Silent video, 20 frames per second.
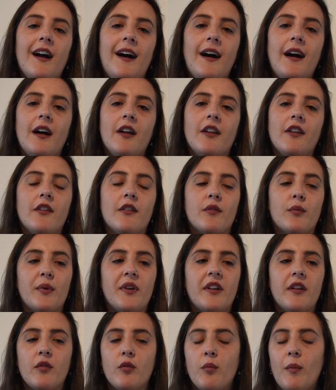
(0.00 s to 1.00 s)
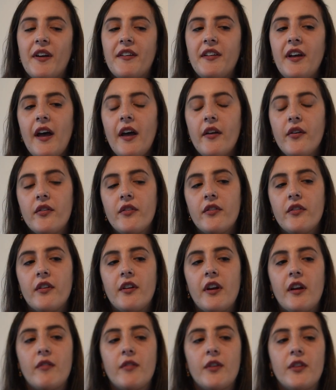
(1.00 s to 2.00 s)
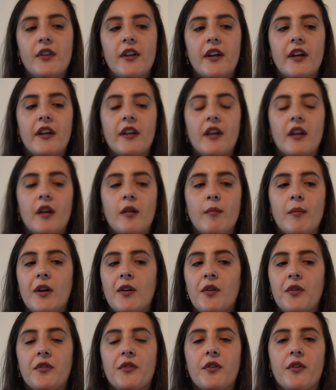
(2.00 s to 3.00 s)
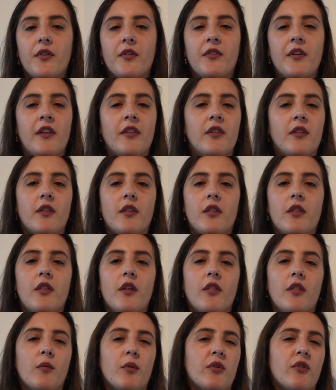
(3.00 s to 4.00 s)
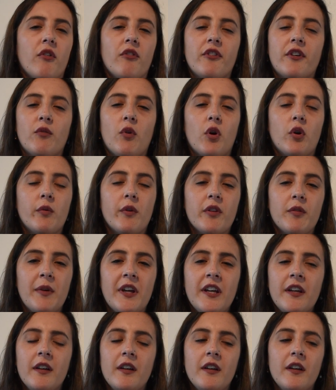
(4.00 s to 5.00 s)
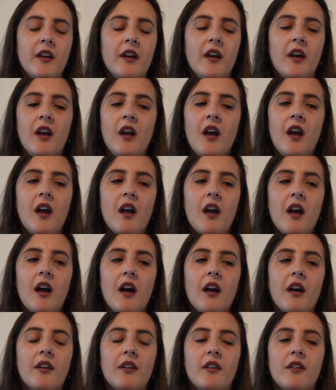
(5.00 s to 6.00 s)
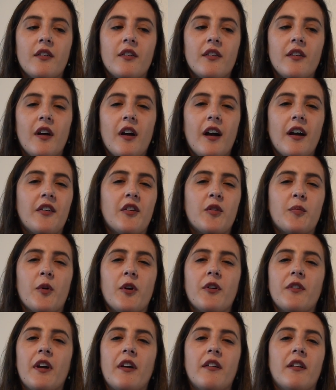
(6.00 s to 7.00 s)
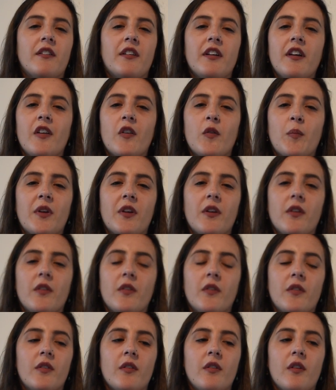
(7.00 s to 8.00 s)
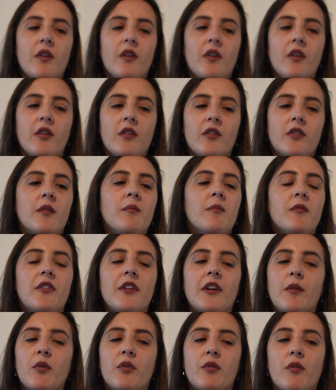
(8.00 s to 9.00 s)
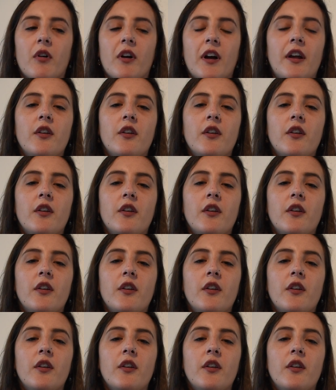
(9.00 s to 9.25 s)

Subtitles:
And we did all my tests and everything, and my consultant said that there was nothing wrong with me. And I just broke down in tears because something was wrong.